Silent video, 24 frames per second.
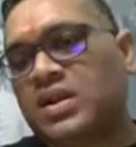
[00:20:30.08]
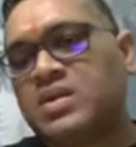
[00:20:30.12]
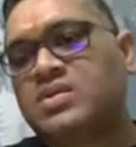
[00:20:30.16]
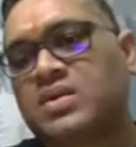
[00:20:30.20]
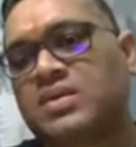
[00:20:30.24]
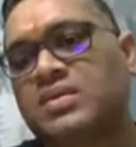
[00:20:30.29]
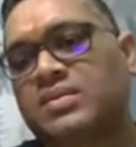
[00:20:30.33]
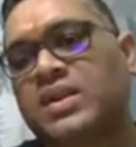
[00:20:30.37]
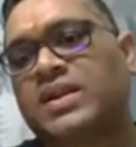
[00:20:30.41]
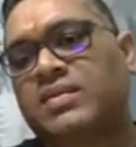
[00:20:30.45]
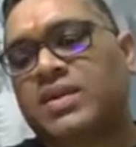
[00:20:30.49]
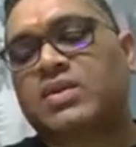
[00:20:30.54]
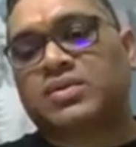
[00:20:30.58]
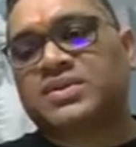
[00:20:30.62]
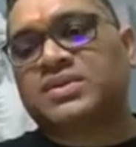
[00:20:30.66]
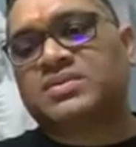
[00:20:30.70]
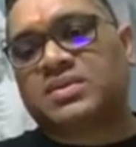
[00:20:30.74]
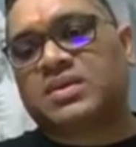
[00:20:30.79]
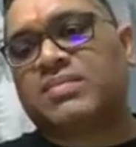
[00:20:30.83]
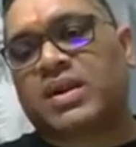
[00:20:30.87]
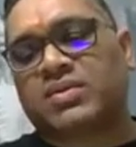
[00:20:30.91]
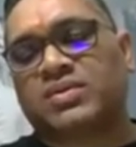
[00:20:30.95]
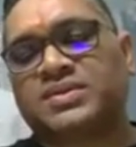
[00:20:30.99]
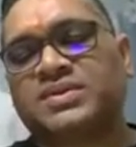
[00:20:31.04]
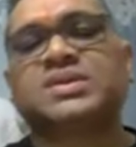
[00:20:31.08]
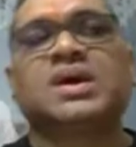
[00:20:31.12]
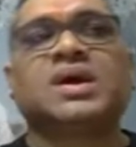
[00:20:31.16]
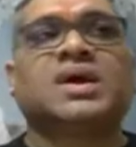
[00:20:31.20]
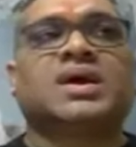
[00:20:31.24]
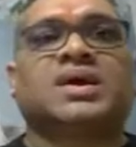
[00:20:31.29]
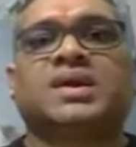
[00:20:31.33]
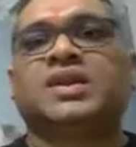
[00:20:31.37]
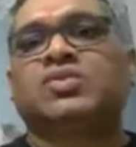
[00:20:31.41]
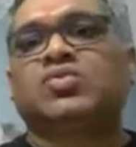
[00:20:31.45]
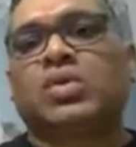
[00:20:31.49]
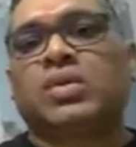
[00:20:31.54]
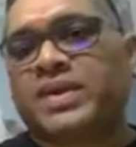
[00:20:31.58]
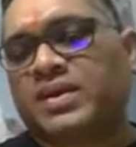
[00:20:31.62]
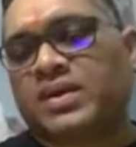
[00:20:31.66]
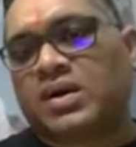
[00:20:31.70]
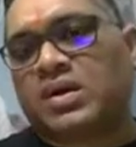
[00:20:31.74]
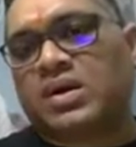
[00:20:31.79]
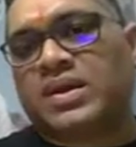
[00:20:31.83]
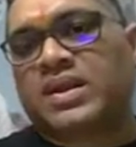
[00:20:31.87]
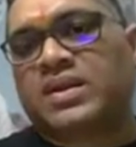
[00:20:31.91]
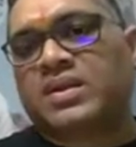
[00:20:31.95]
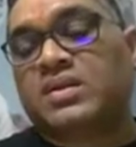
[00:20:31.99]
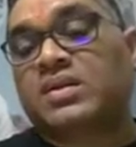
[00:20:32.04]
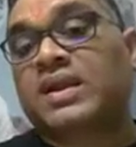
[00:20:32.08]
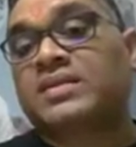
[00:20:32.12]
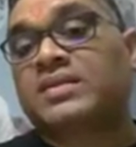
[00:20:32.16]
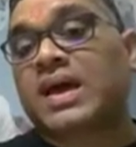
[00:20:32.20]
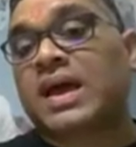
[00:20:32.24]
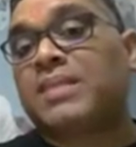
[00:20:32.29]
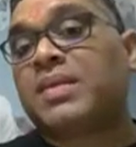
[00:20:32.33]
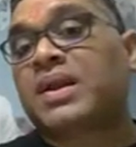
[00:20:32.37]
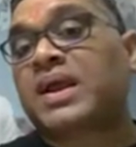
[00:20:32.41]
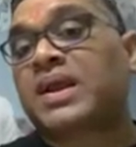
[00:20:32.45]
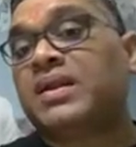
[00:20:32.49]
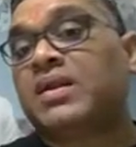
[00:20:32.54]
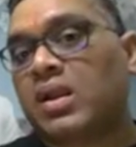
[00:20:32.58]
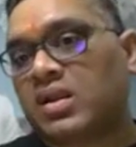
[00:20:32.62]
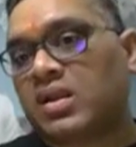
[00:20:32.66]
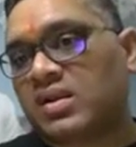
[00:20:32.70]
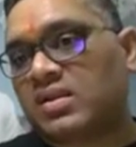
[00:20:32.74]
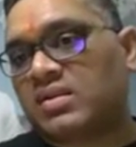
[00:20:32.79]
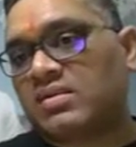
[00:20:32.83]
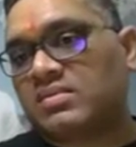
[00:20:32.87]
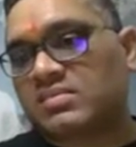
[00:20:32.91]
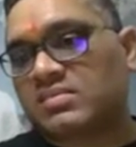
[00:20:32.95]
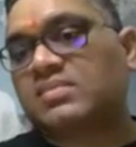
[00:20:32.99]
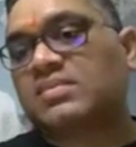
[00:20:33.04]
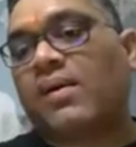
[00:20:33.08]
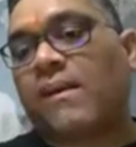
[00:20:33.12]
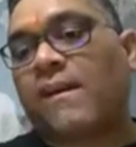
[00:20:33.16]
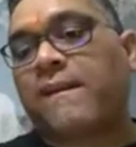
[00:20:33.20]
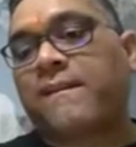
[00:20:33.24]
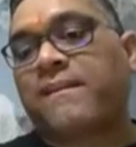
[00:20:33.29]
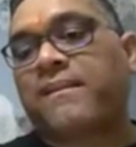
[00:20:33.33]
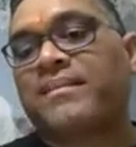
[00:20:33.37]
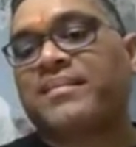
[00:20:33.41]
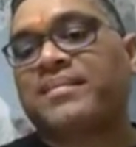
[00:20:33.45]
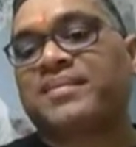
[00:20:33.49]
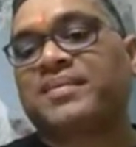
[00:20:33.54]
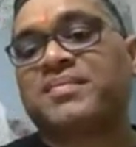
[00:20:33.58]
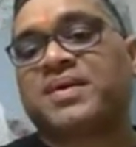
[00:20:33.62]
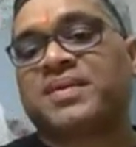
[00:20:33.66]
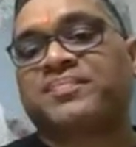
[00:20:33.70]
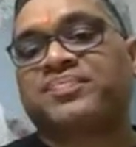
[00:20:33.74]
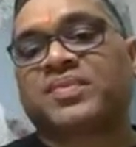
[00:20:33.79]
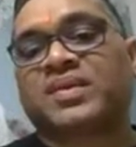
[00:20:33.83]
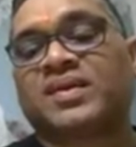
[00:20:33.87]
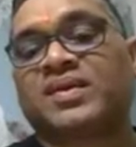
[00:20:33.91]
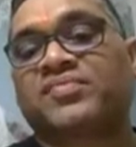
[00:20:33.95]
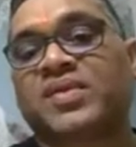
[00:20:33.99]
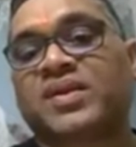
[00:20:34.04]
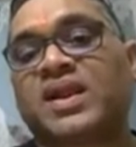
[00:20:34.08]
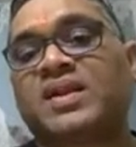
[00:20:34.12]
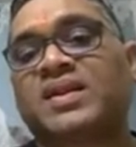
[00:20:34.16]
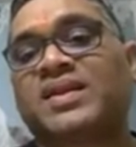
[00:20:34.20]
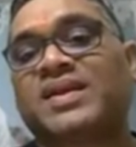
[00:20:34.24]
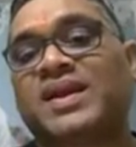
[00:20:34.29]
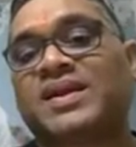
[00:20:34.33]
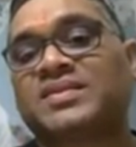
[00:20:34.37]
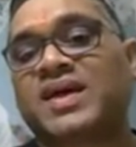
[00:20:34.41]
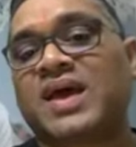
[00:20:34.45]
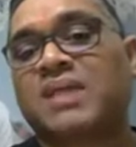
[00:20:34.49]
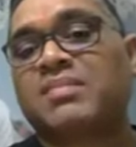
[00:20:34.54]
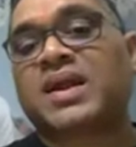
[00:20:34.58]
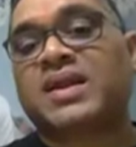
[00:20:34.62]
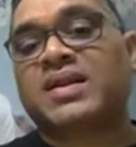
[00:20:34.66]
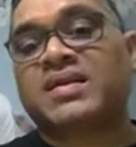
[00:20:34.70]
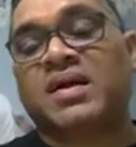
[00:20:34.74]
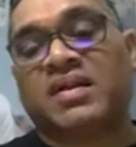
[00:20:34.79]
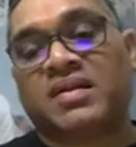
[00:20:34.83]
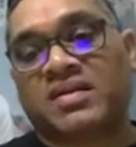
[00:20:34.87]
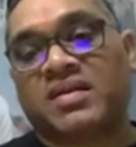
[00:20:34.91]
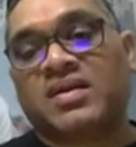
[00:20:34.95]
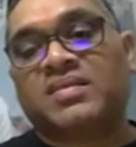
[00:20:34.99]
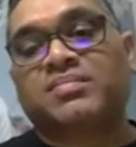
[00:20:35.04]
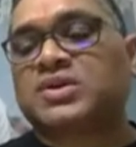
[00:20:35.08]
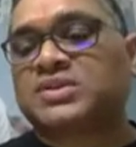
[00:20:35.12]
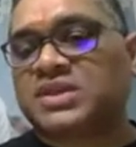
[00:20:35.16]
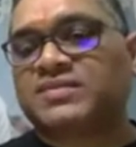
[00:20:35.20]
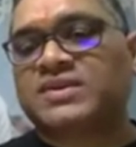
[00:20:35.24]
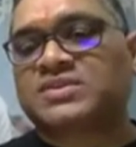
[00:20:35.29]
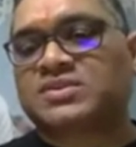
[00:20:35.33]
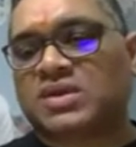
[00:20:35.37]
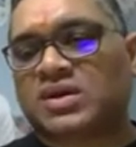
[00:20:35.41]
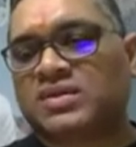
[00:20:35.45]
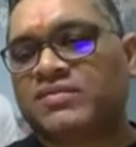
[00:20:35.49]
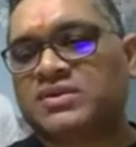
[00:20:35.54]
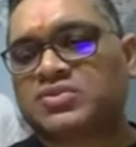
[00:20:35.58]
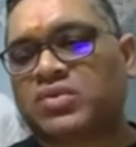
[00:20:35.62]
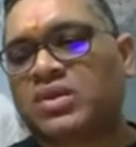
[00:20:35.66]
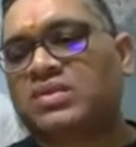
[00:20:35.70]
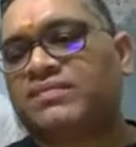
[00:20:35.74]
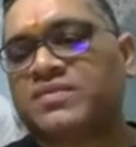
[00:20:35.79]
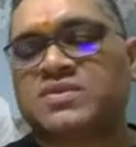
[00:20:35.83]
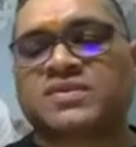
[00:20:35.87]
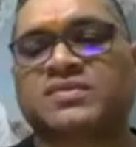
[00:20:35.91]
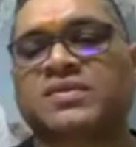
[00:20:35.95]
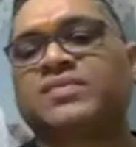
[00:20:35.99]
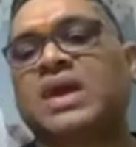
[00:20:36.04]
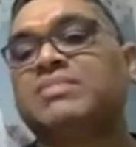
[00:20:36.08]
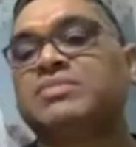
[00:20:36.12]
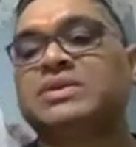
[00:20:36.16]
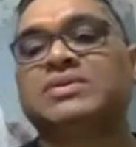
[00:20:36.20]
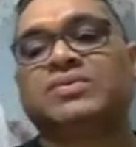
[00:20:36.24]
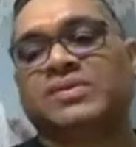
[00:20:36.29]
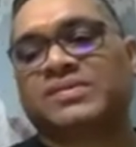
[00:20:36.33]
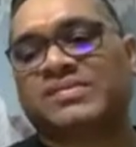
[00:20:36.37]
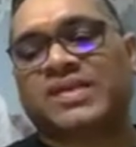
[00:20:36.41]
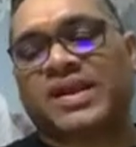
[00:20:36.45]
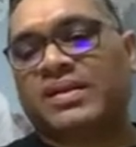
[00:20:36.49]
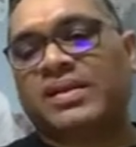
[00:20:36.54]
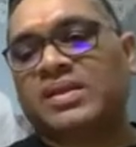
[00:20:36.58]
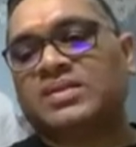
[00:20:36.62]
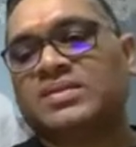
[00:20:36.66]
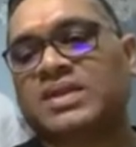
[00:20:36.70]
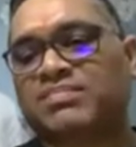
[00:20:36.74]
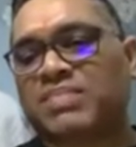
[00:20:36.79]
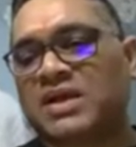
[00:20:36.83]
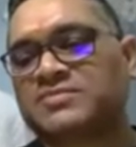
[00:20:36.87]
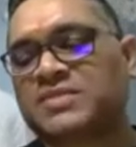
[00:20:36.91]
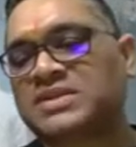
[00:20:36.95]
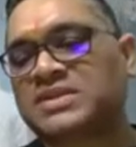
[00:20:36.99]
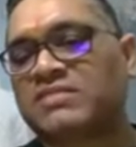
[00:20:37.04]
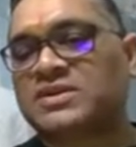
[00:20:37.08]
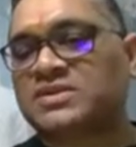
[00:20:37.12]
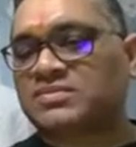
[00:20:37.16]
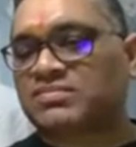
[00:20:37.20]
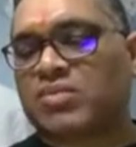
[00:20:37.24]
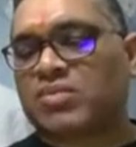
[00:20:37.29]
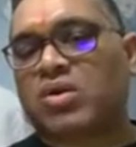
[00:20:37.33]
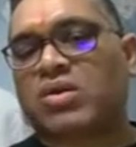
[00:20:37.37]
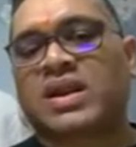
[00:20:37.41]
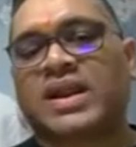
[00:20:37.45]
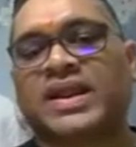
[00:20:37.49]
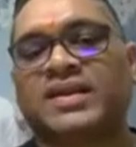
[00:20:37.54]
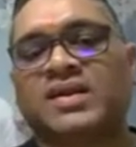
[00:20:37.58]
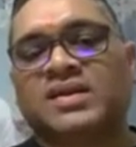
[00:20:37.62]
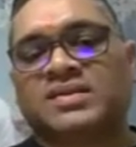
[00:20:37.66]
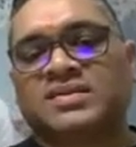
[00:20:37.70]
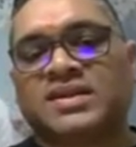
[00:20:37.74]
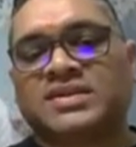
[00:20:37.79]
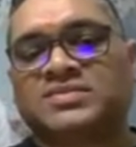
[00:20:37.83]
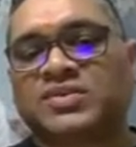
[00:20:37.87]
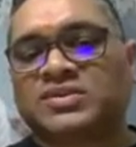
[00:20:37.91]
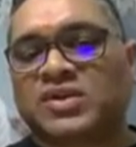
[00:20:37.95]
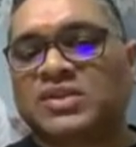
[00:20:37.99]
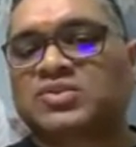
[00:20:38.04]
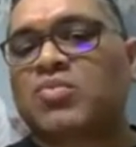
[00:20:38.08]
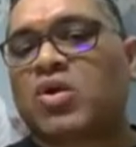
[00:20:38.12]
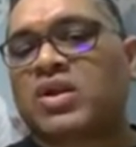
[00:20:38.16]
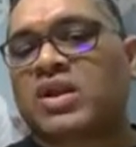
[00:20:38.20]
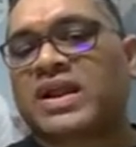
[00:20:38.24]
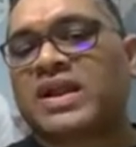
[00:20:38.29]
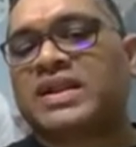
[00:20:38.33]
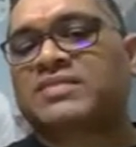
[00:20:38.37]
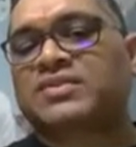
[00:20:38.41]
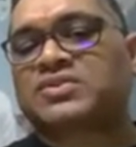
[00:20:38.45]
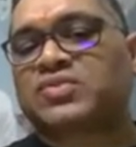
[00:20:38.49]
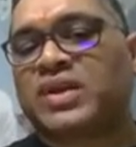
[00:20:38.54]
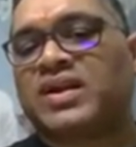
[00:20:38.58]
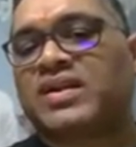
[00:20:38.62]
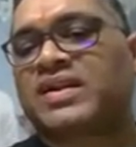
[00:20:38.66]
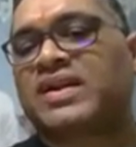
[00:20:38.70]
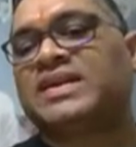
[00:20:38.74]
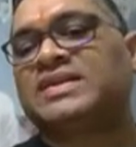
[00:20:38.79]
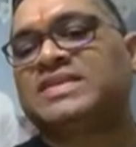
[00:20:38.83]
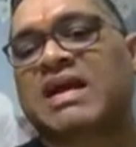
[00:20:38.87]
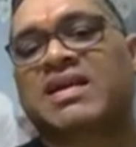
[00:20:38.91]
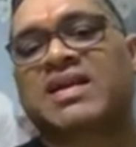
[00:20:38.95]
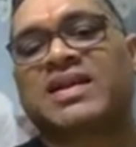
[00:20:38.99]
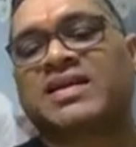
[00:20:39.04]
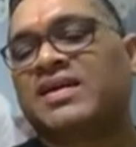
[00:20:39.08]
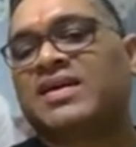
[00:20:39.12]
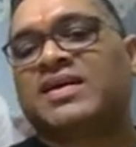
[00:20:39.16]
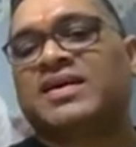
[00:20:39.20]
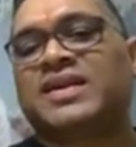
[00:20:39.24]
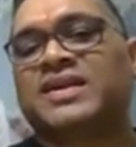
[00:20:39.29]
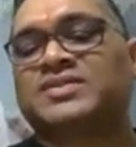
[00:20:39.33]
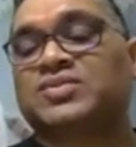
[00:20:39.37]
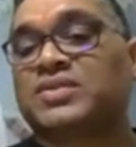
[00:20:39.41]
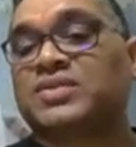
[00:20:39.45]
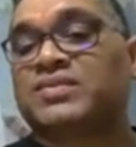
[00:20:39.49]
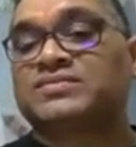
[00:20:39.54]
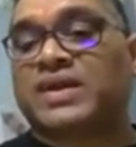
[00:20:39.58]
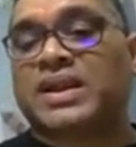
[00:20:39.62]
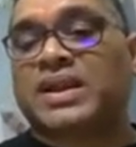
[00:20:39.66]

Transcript: the hematologist, he told me get the MRI done. Remember, he said that get the MRI done because he was showing the features of the MGUs, right? The plasma cell was borderline. This was also borderline. It was showing 100 exactly, right? So he was worried about